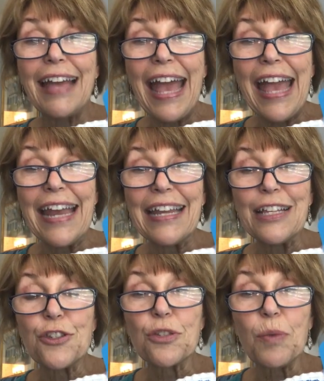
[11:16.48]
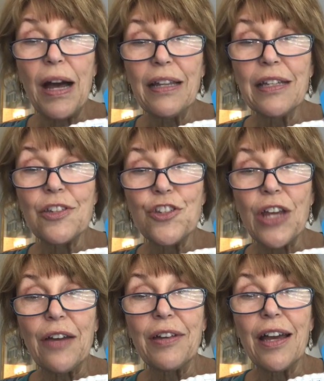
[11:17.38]
and he swallows
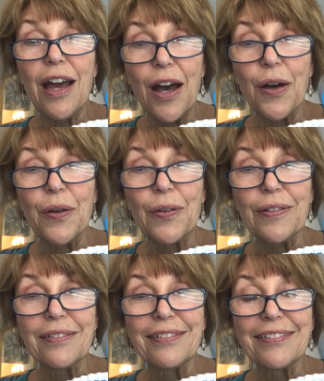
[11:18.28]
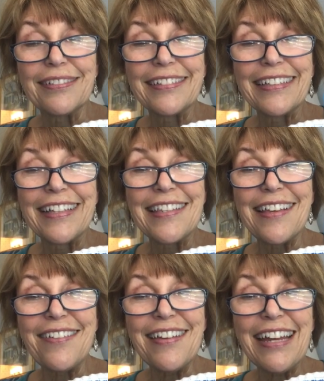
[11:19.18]
Jonah whole. So
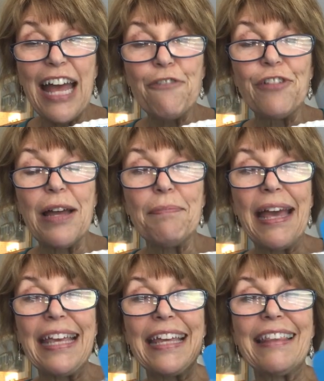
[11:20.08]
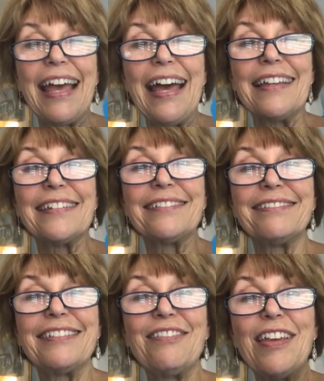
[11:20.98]
you could have fun making that
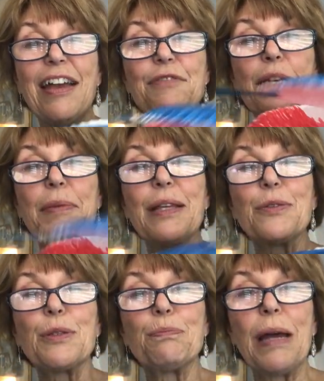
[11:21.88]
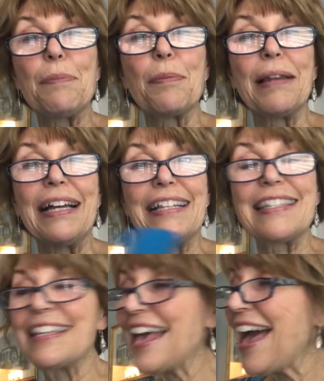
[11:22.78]
if you have some of those paper plates.